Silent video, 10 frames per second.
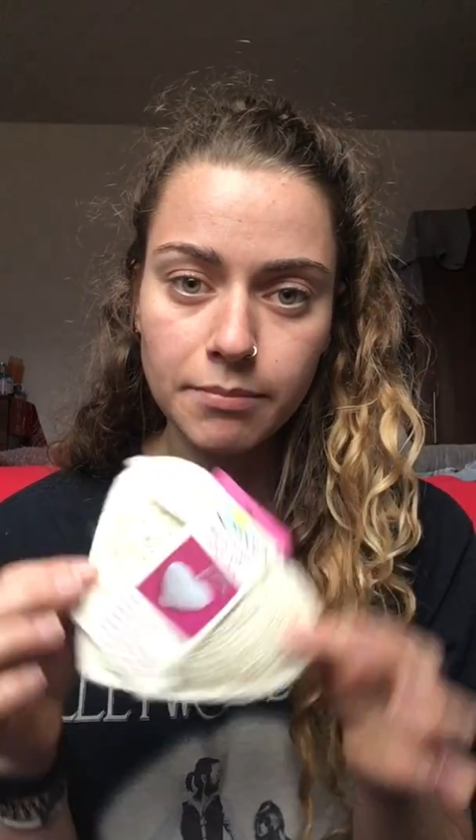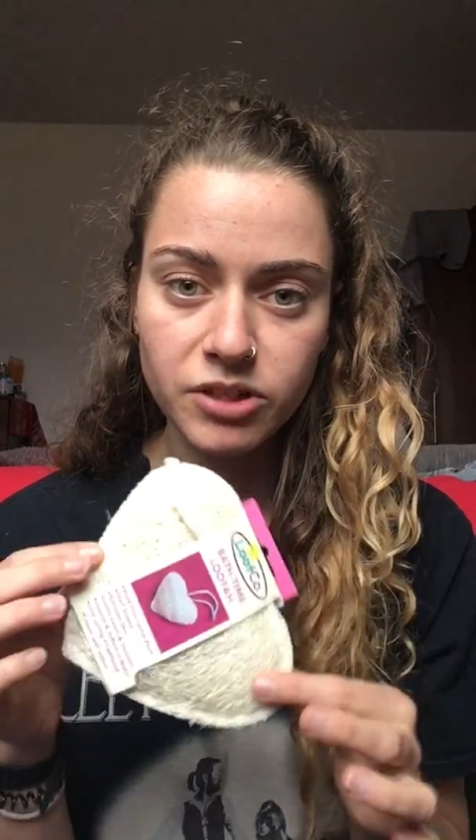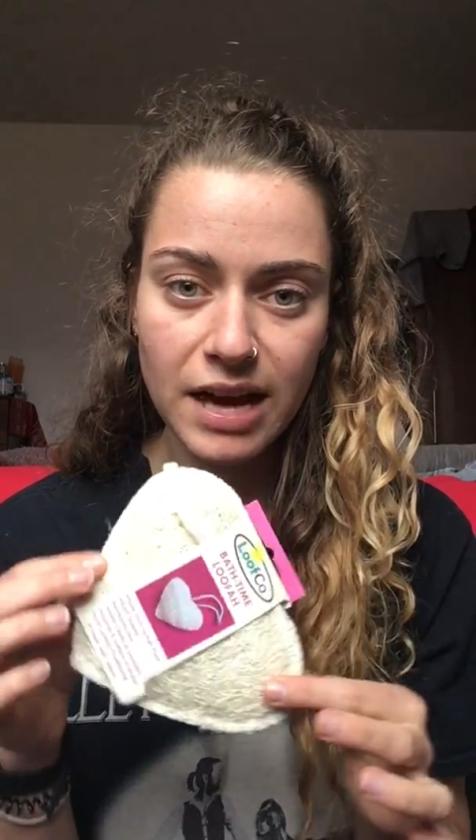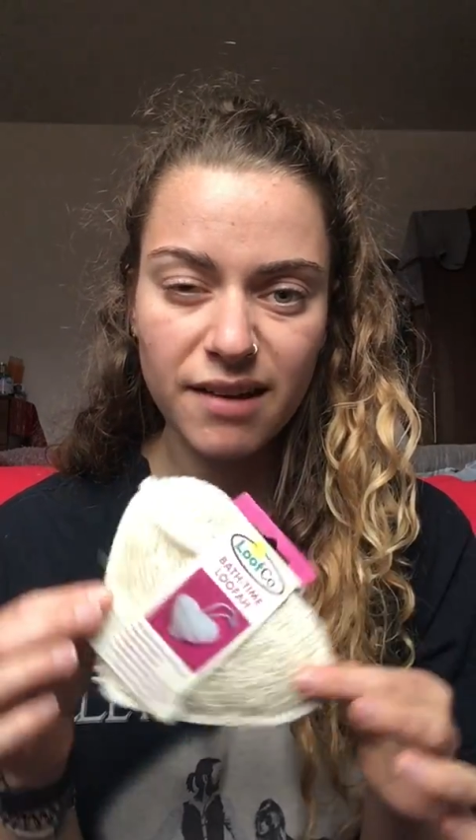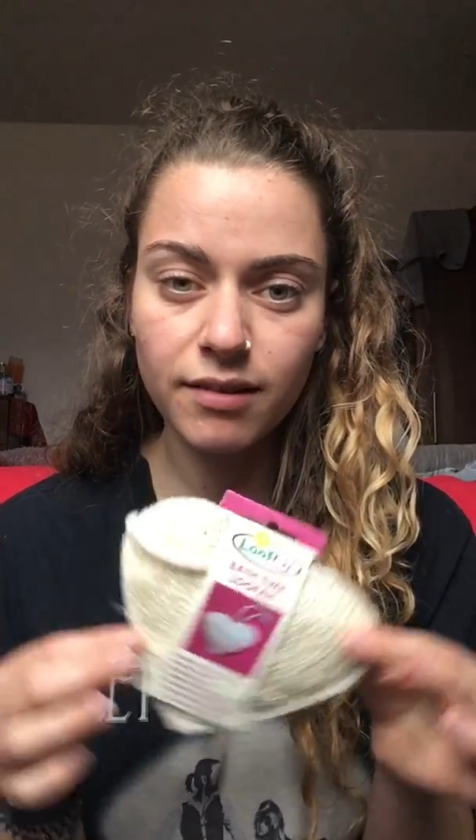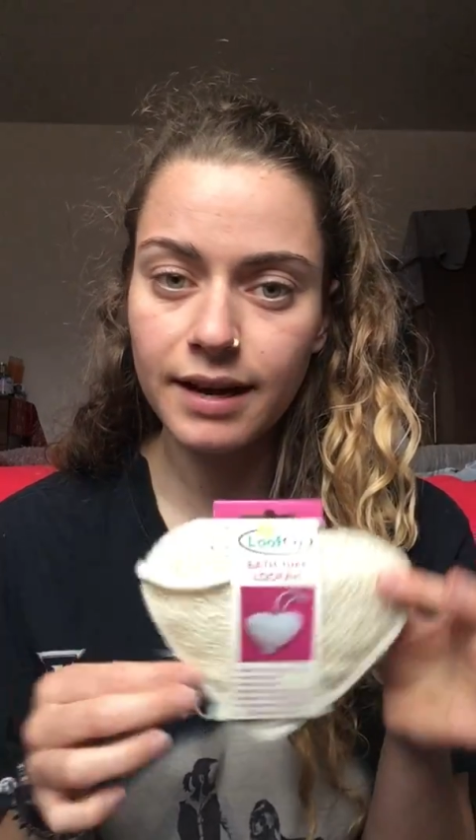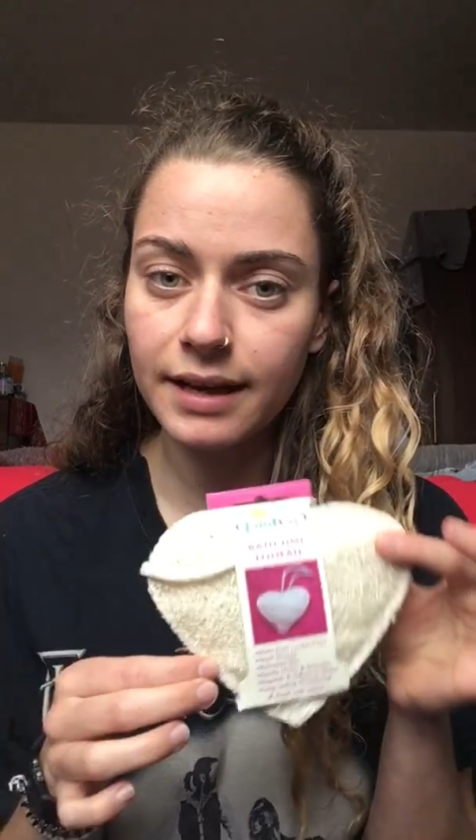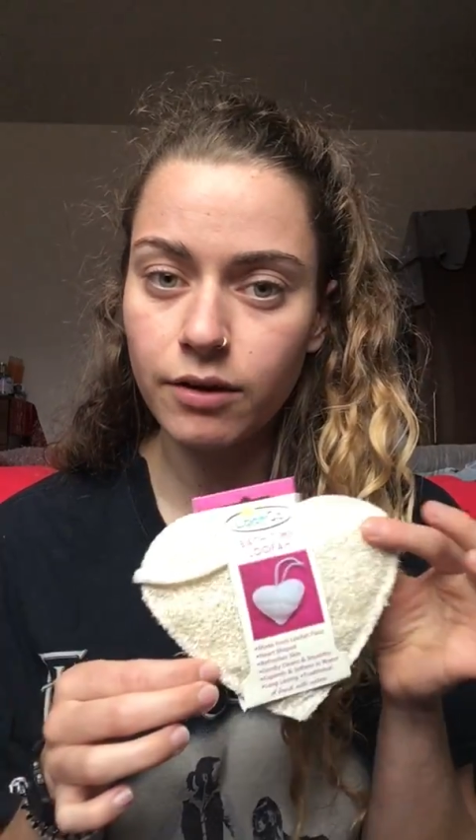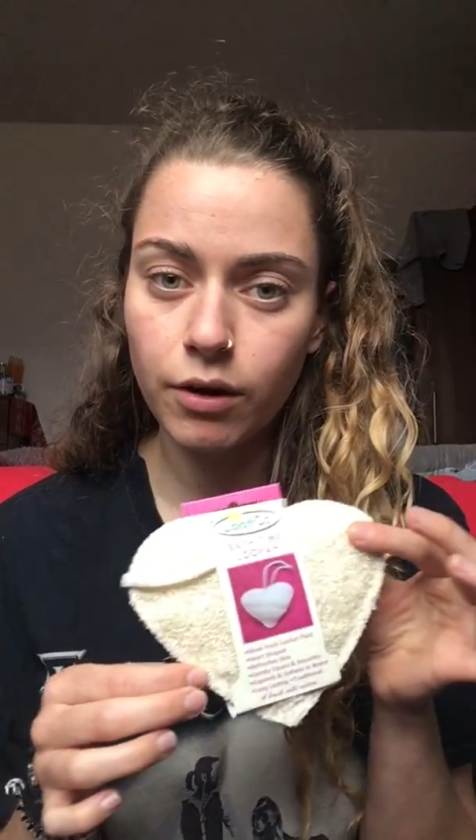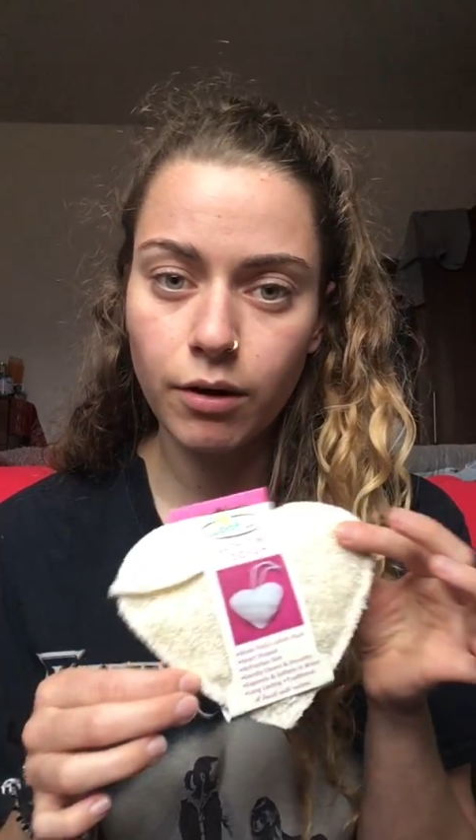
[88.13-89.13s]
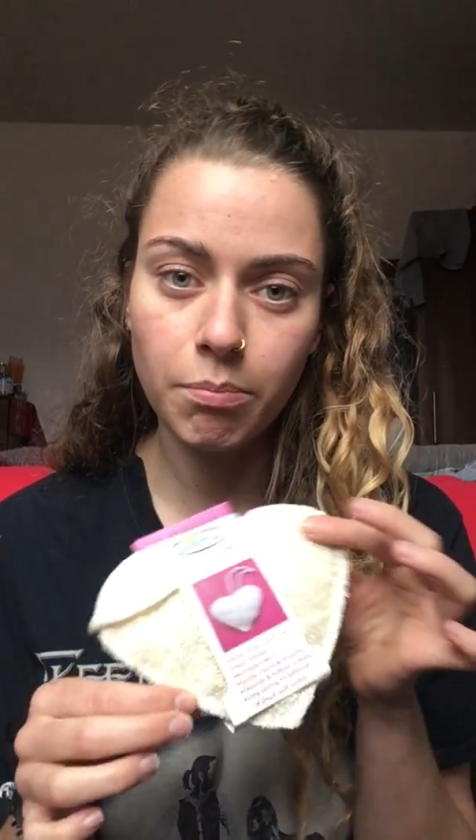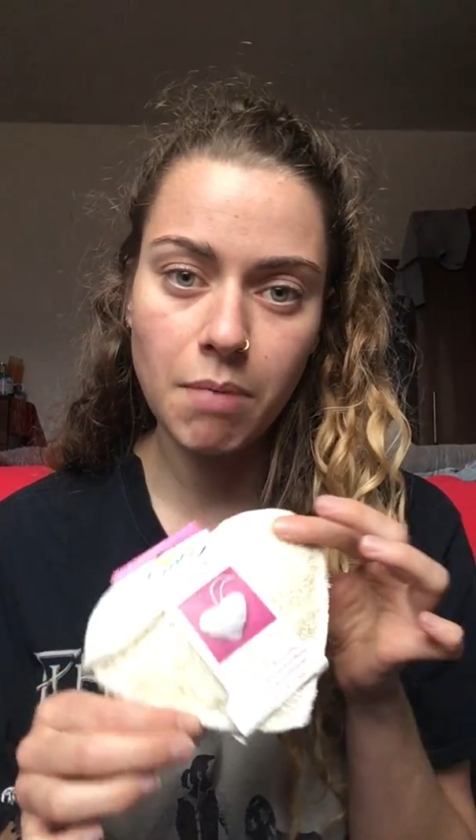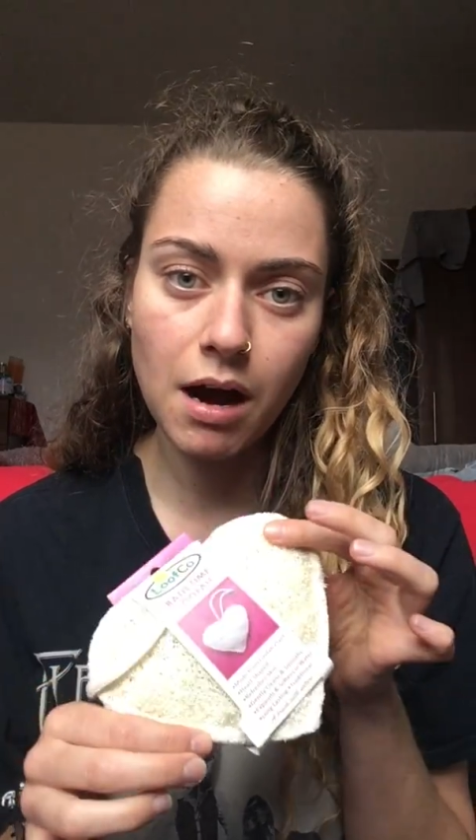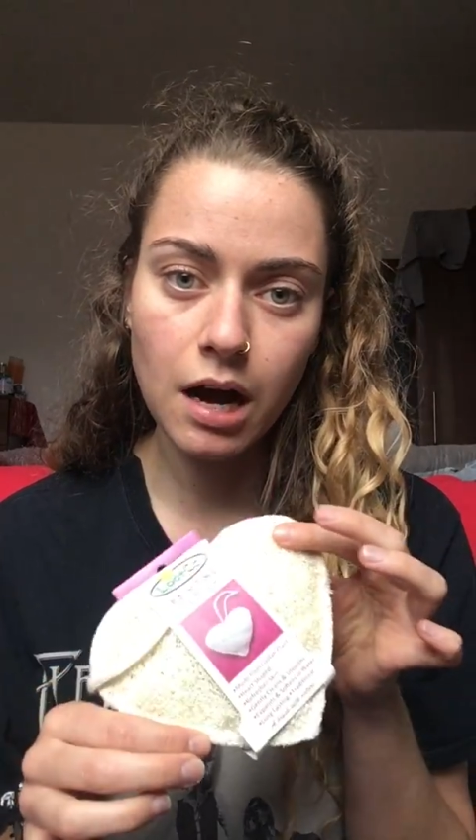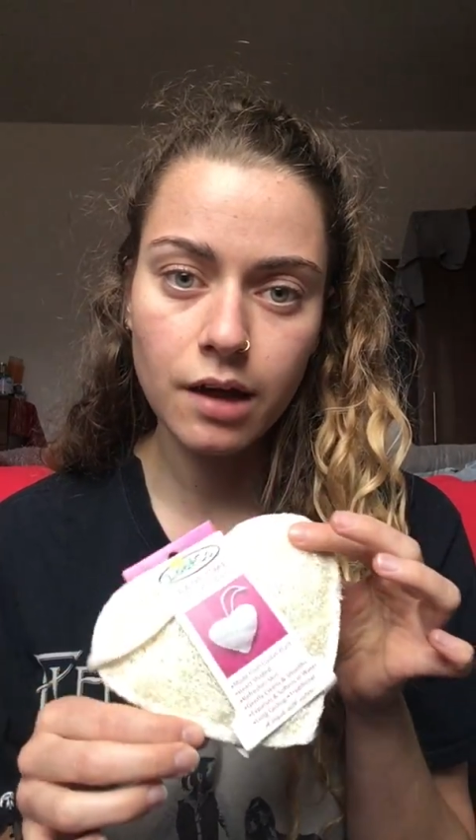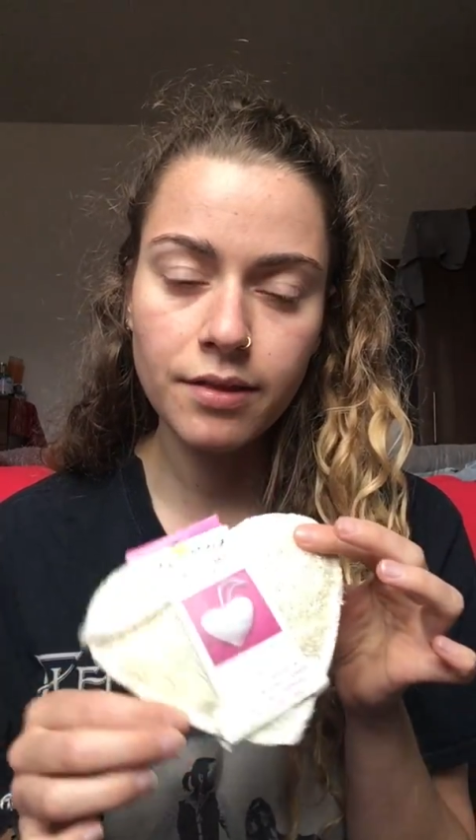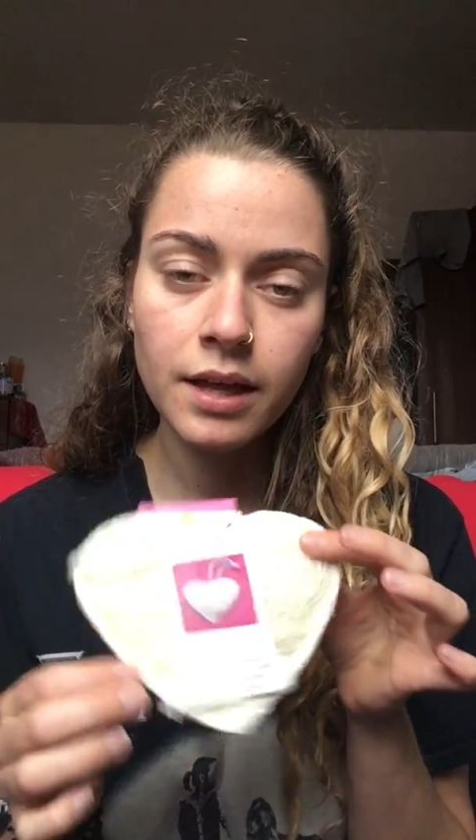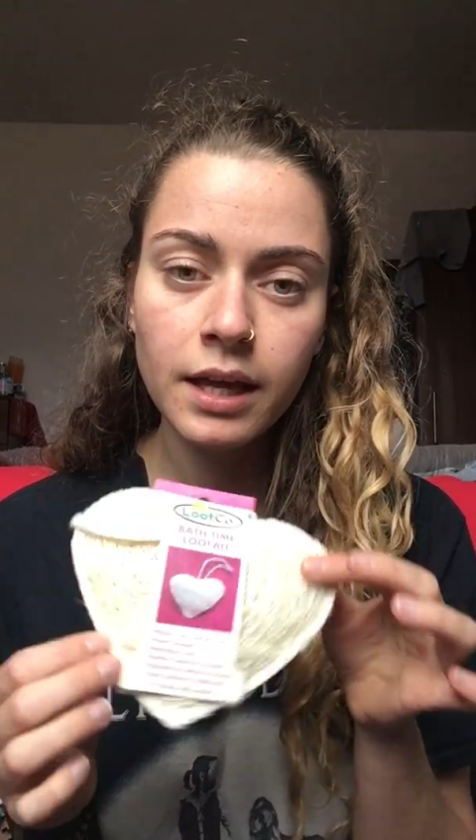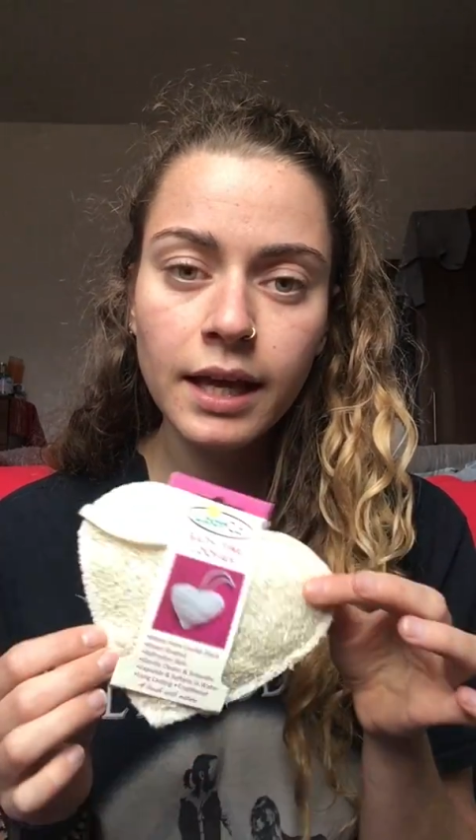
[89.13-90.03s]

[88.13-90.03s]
showering or bath,